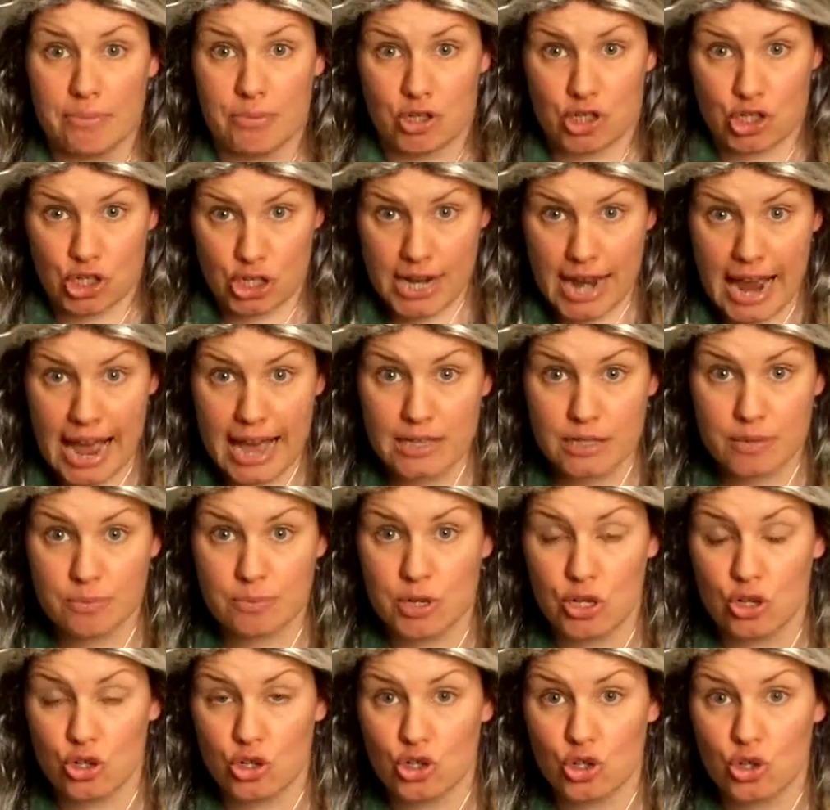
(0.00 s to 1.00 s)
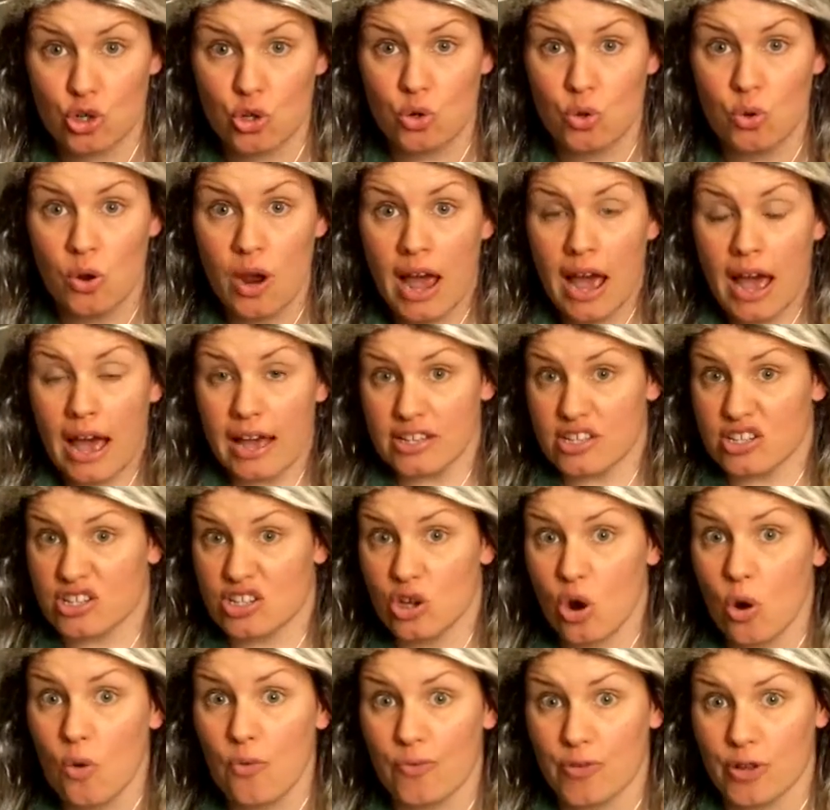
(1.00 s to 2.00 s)
but she asked me to do a
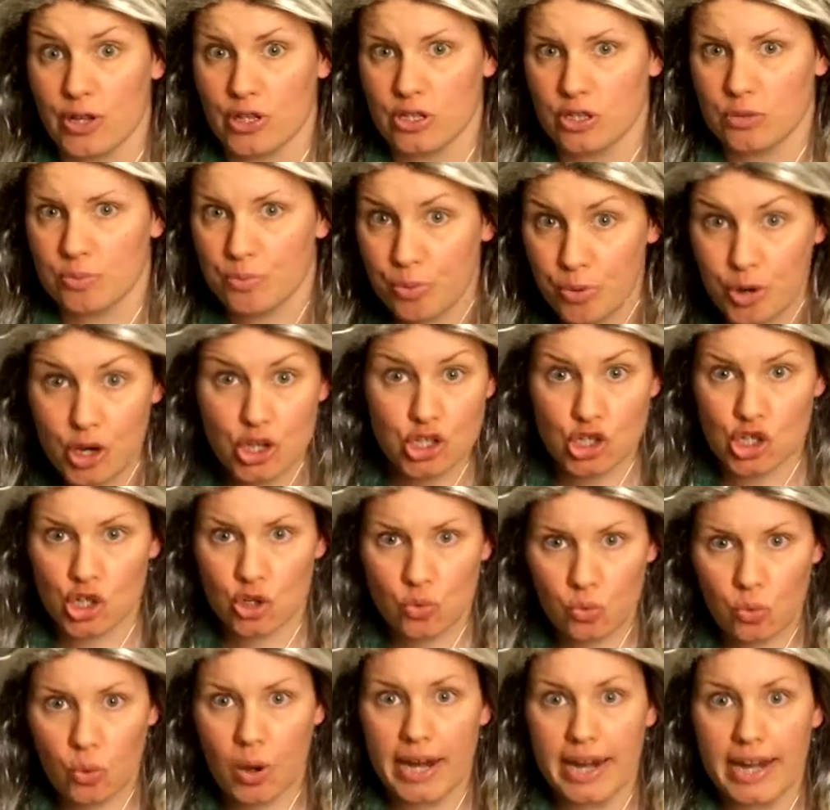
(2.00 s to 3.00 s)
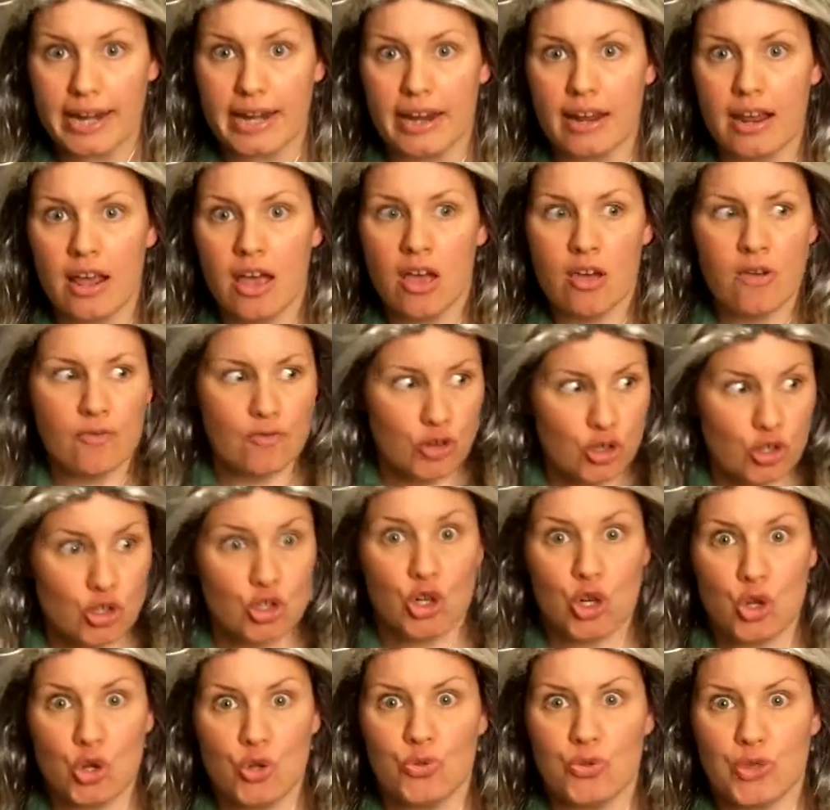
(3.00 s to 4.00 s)
self-expression reading for
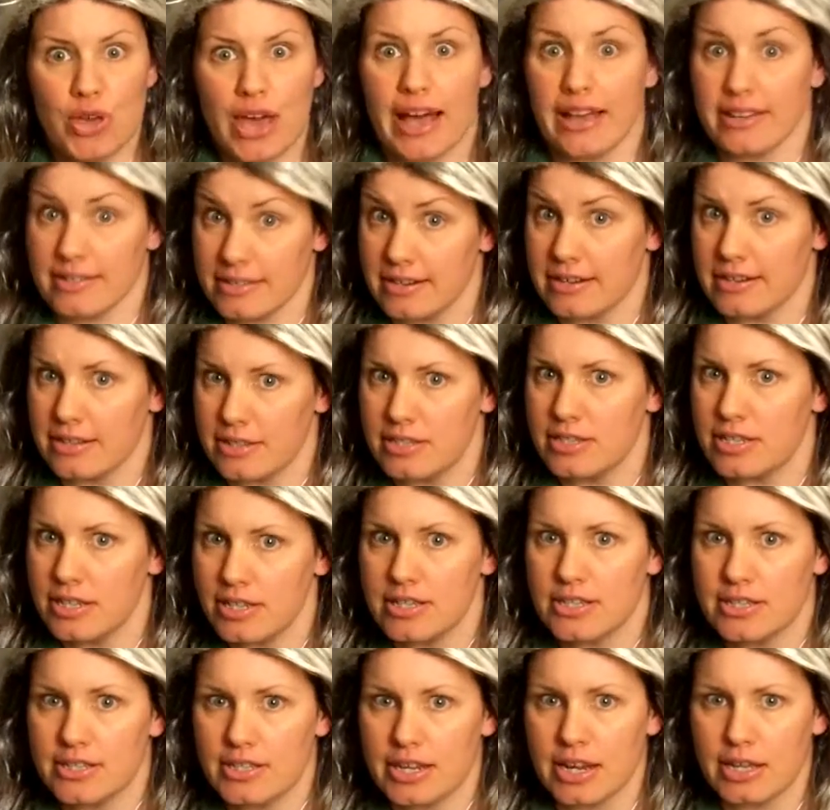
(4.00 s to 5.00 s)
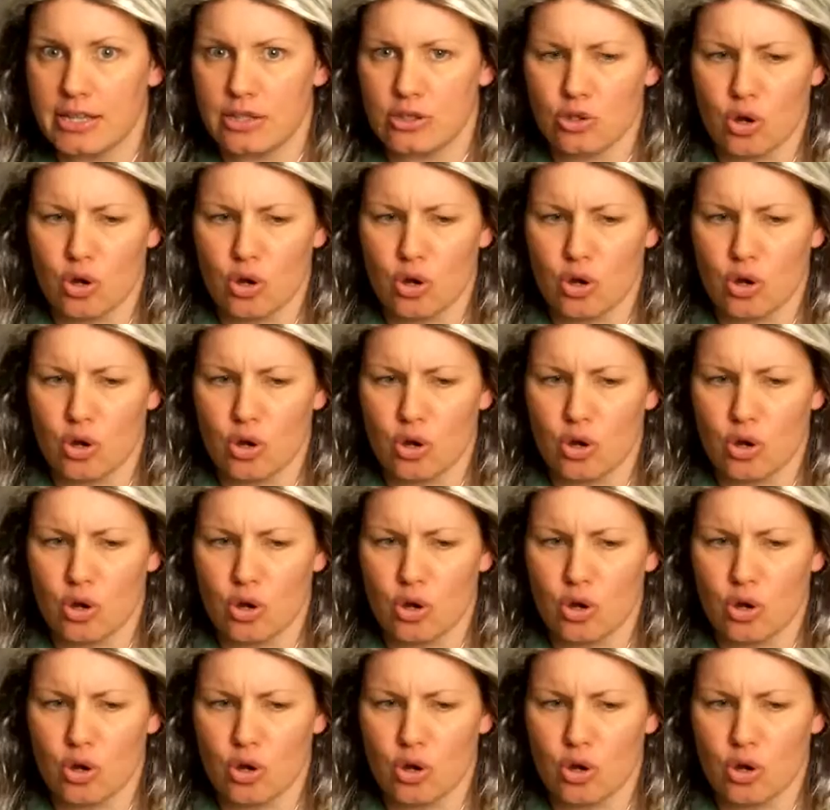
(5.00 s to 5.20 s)
2016,